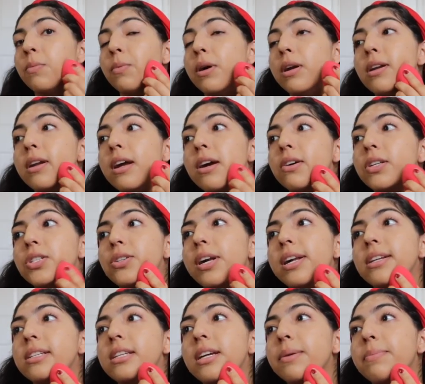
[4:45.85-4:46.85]
One day I was
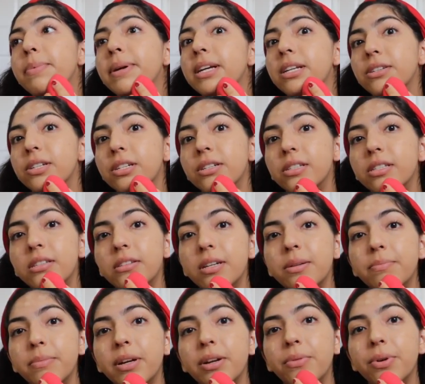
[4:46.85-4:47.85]
trying to take pictures
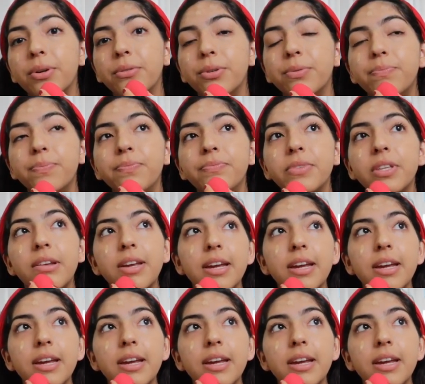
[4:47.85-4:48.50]
in my room